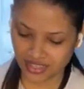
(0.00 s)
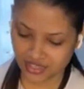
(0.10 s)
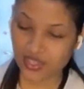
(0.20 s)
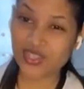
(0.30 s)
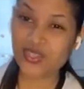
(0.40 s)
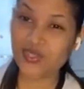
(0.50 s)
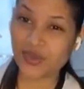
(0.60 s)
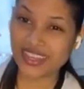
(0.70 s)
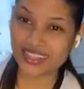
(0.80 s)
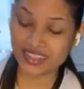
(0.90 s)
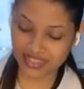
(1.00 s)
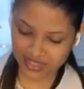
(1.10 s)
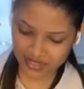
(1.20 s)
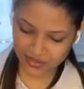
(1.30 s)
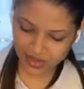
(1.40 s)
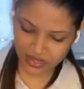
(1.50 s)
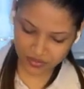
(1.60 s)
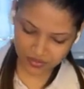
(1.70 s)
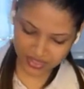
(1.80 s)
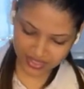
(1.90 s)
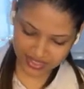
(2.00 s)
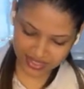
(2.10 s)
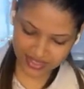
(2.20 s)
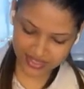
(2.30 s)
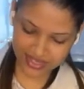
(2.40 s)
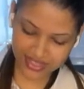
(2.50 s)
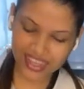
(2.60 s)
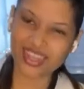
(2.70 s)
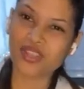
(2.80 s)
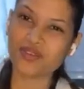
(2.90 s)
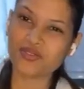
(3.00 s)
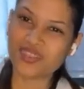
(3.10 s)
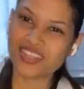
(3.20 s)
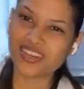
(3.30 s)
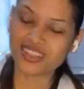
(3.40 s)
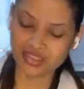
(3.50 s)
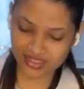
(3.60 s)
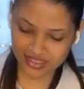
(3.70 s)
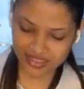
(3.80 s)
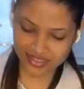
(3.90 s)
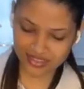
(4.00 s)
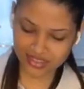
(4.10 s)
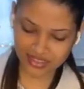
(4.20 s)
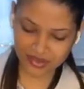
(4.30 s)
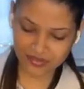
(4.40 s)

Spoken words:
You can use white onions as well, but I love the colors, the